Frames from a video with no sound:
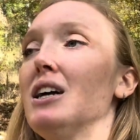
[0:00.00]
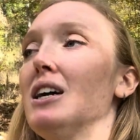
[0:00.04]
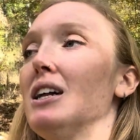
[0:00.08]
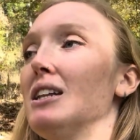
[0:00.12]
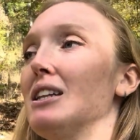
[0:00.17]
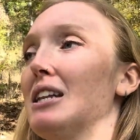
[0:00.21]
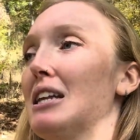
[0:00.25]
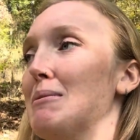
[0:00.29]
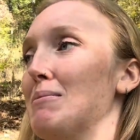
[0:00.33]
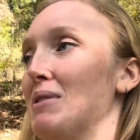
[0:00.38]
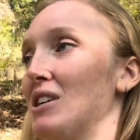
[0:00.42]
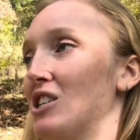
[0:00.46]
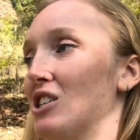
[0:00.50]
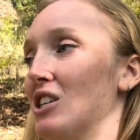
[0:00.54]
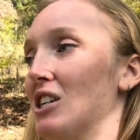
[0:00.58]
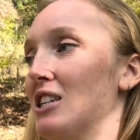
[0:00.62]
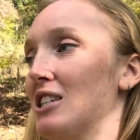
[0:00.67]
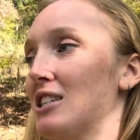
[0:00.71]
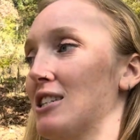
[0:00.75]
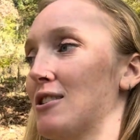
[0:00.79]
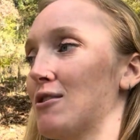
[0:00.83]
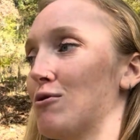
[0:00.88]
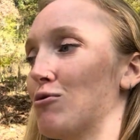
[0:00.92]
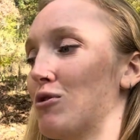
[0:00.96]
Let me
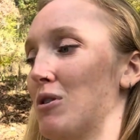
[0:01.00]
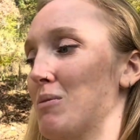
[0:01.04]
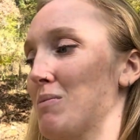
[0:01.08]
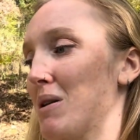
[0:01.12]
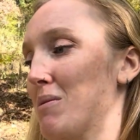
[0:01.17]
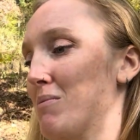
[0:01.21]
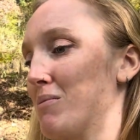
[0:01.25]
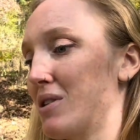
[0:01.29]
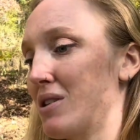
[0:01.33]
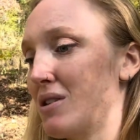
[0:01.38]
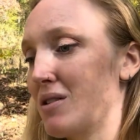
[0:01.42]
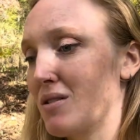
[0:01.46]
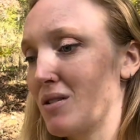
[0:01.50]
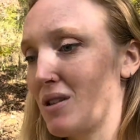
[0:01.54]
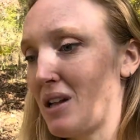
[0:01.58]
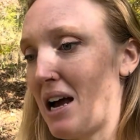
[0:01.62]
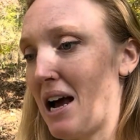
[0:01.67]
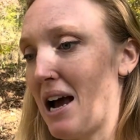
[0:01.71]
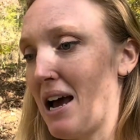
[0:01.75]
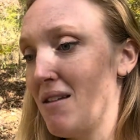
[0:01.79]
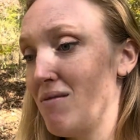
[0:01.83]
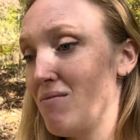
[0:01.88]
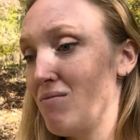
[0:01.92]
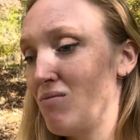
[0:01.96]
just remember
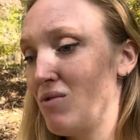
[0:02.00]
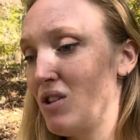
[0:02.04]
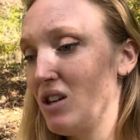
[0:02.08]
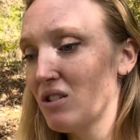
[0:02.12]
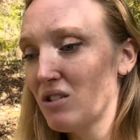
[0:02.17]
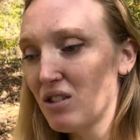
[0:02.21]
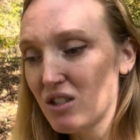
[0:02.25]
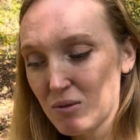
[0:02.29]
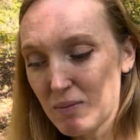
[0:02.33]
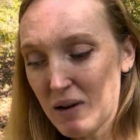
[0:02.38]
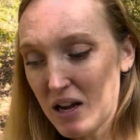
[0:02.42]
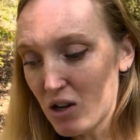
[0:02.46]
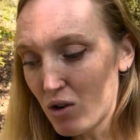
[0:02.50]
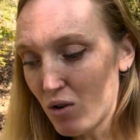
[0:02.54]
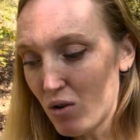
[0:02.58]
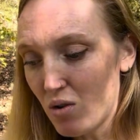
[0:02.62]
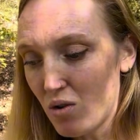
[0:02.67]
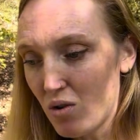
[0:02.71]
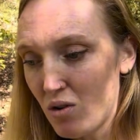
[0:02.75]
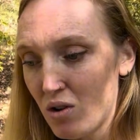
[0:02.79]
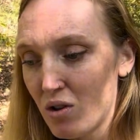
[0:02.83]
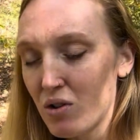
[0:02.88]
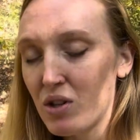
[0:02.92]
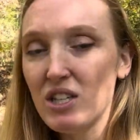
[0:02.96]
that this is my
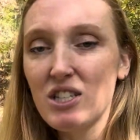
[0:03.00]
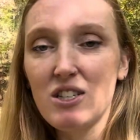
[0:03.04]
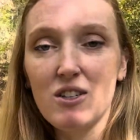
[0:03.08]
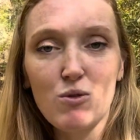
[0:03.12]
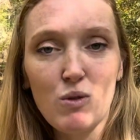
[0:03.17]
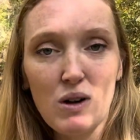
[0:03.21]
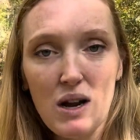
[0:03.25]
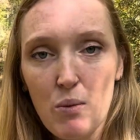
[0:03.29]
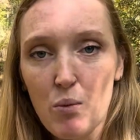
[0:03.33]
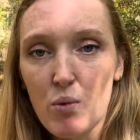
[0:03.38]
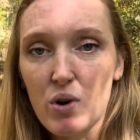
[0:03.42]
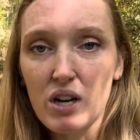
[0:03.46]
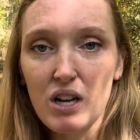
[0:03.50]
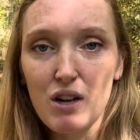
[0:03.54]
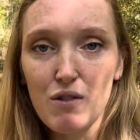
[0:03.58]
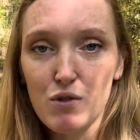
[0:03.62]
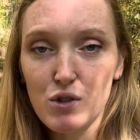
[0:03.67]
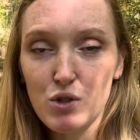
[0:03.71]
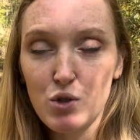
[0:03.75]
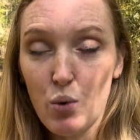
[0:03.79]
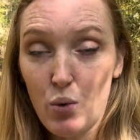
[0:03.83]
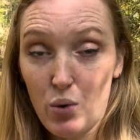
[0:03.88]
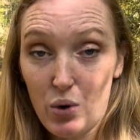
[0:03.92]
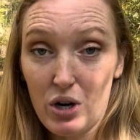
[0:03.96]
goal, this is what I'm working
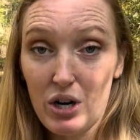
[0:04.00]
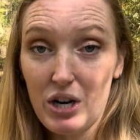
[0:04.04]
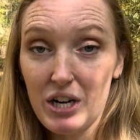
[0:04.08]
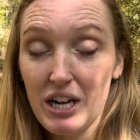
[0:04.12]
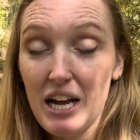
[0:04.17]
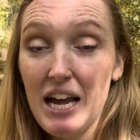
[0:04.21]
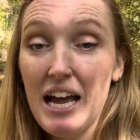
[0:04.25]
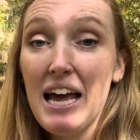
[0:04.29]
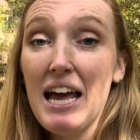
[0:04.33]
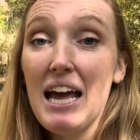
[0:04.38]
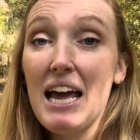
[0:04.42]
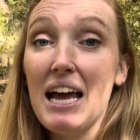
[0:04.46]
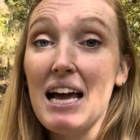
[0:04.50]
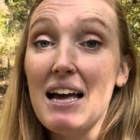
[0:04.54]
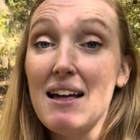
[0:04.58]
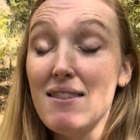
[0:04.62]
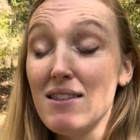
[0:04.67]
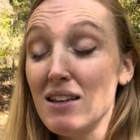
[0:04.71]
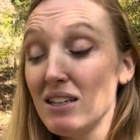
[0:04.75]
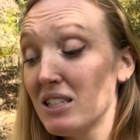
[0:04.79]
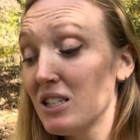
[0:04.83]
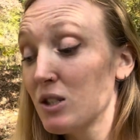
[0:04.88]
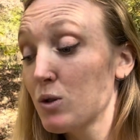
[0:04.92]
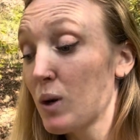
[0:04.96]
toward, and
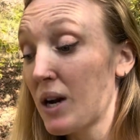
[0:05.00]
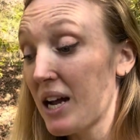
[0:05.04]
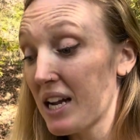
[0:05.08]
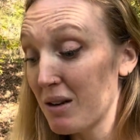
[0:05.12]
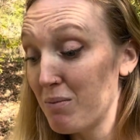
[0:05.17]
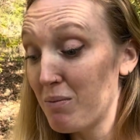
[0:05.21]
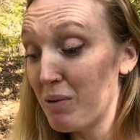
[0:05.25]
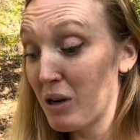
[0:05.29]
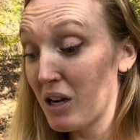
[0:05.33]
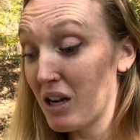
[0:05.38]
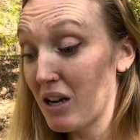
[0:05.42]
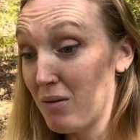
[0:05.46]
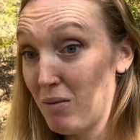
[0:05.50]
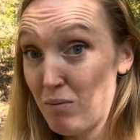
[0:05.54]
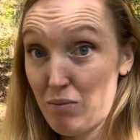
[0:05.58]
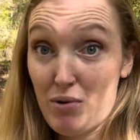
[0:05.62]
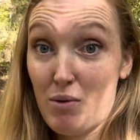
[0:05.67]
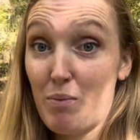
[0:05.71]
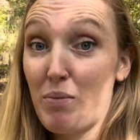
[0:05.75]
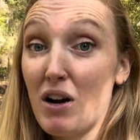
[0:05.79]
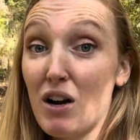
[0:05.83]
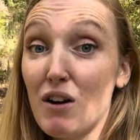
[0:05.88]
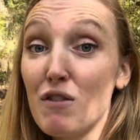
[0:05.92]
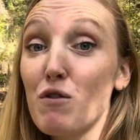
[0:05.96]
this is what I can
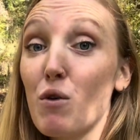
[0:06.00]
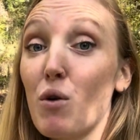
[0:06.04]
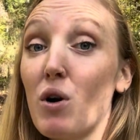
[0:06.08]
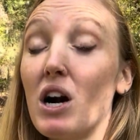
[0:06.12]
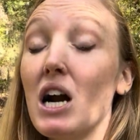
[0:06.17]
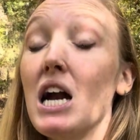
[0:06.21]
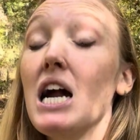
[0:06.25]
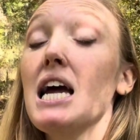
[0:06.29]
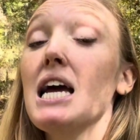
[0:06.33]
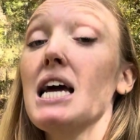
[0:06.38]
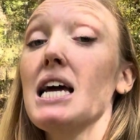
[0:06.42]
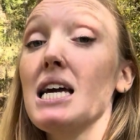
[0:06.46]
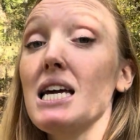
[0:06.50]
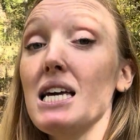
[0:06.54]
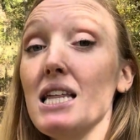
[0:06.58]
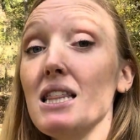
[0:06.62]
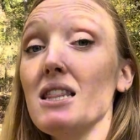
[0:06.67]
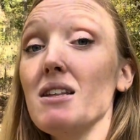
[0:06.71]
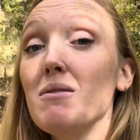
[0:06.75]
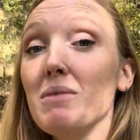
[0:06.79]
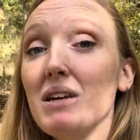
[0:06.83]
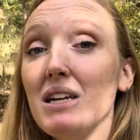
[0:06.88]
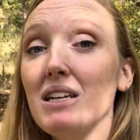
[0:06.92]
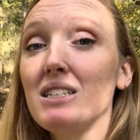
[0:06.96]
prepare for in
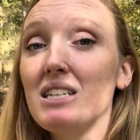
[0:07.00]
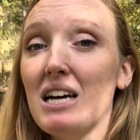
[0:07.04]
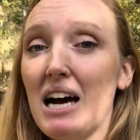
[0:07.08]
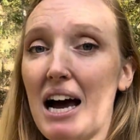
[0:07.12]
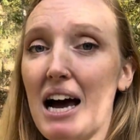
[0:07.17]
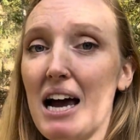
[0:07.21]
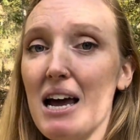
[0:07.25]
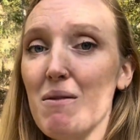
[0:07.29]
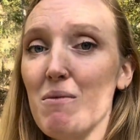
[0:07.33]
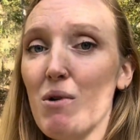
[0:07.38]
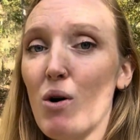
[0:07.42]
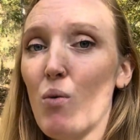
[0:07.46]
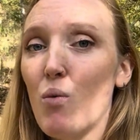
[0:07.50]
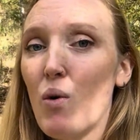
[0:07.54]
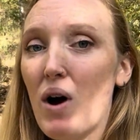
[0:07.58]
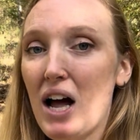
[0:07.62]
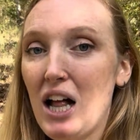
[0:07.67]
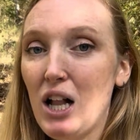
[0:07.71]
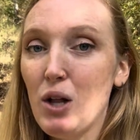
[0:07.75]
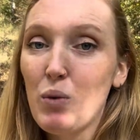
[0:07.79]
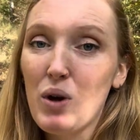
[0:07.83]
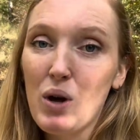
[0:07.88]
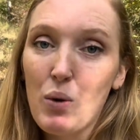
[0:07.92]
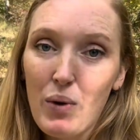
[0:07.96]
the meantime
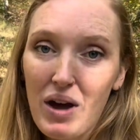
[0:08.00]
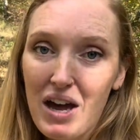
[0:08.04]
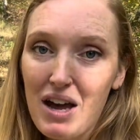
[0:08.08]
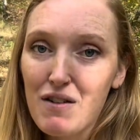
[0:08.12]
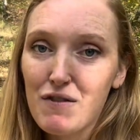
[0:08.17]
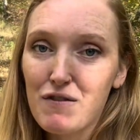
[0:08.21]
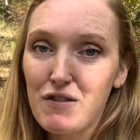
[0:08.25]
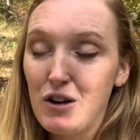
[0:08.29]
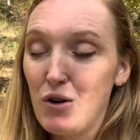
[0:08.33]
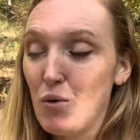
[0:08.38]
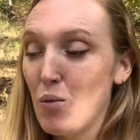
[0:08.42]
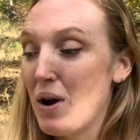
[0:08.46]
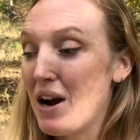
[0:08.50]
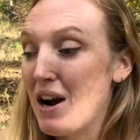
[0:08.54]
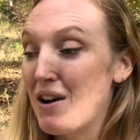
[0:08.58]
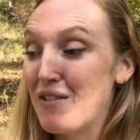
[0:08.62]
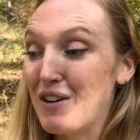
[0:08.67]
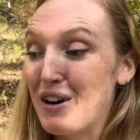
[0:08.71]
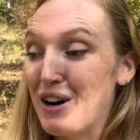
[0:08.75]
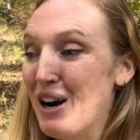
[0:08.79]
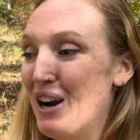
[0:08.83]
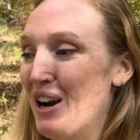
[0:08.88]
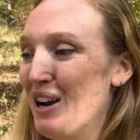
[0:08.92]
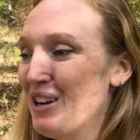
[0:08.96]
while we wait for
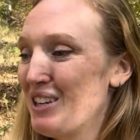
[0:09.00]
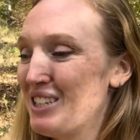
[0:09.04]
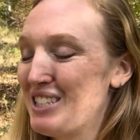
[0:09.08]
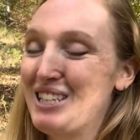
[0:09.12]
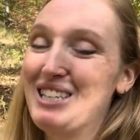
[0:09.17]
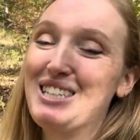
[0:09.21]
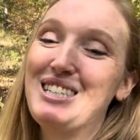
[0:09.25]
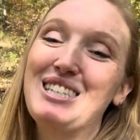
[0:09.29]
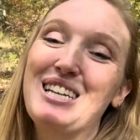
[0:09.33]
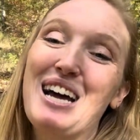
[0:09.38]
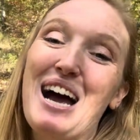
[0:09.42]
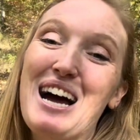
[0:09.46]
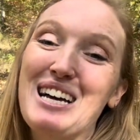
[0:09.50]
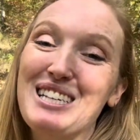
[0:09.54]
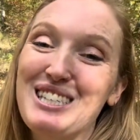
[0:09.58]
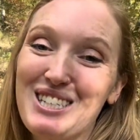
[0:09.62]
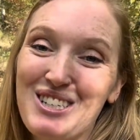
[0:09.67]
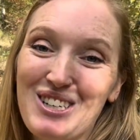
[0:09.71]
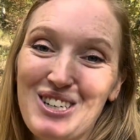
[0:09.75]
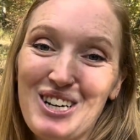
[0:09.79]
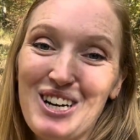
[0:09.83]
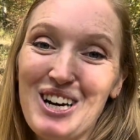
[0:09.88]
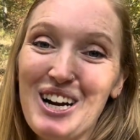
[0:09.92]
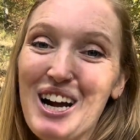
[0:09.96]
whatever
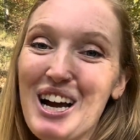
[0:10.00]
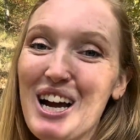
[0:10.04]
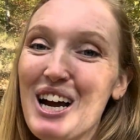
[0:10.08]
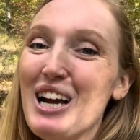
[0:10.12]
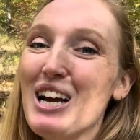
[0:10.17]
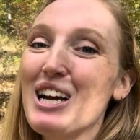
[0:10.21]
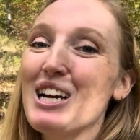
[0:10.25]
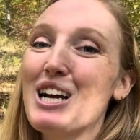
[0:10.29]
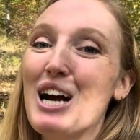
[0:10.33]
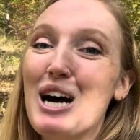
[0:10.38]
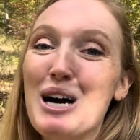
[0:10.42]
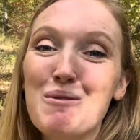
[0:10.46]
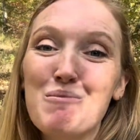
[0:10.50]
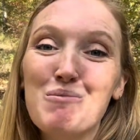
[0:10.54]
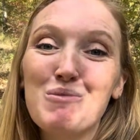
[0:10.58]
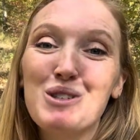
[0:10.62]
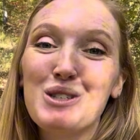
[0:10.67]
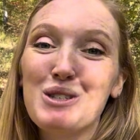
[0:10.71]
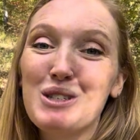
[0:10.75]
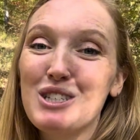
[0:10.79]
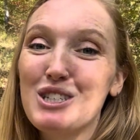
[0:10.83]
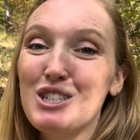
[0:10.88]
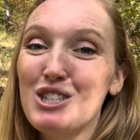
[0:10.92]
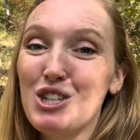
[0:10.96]
disaster
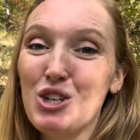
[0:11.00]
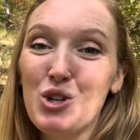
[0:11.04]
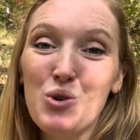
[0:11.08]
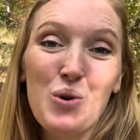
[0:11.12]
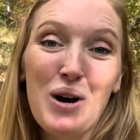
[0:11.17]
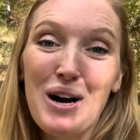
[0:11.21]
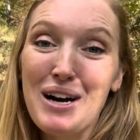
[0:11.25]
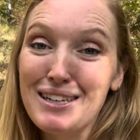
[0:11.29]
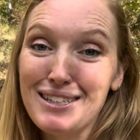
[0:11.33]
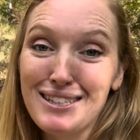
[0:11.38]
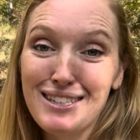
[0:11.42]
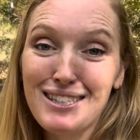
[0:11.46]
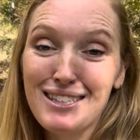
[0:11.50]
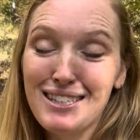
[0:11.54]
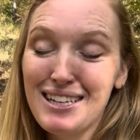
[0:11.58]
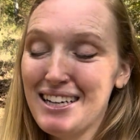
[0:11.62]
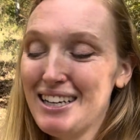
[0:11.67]
comes to us,